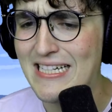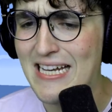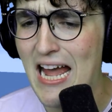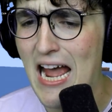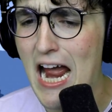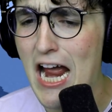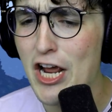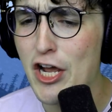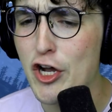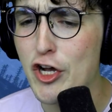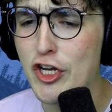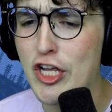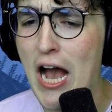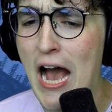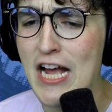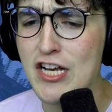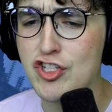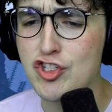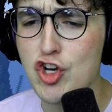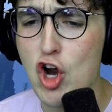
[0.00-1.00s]
Today, Good
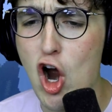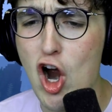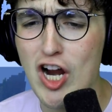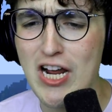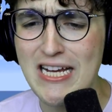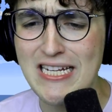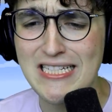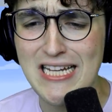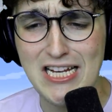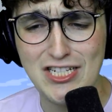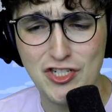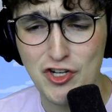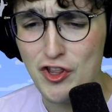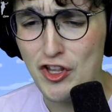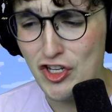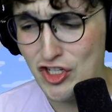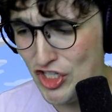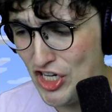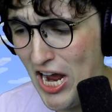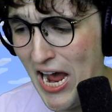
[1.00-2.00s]
Guy Shark has entered
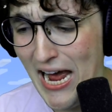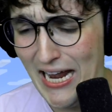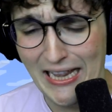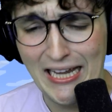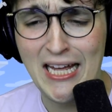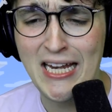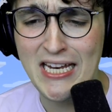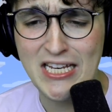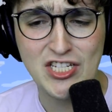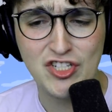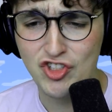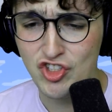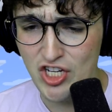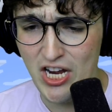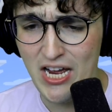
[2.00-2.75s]
the chat, ladies and